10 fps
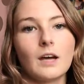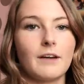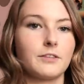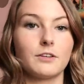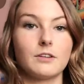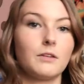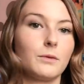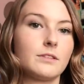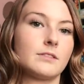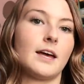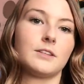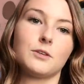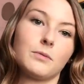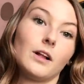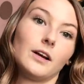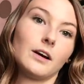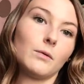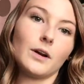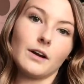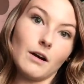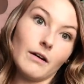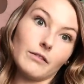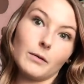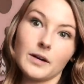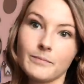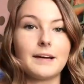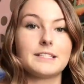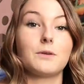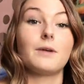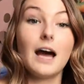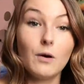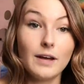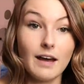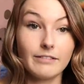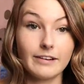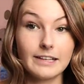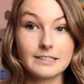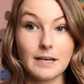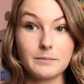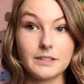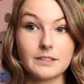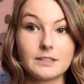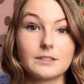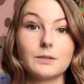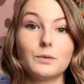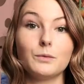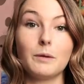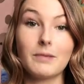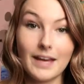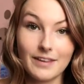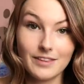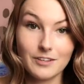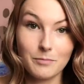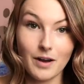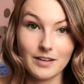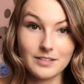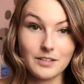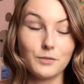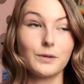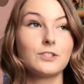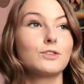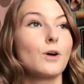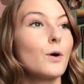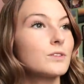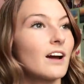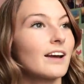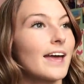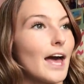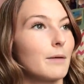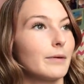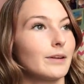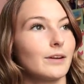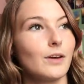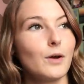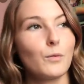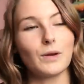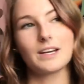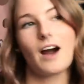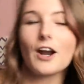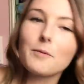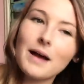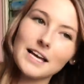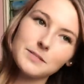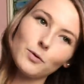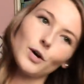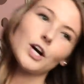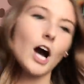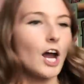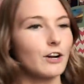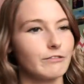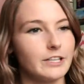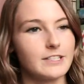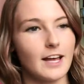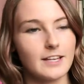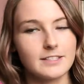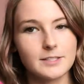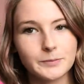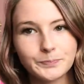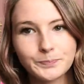after you're done with SAS, you're probably going to want to go everywhere. All right, so now we have our acceptance. We paid the deposit. We chose our cabin. We got our passport, got our visas.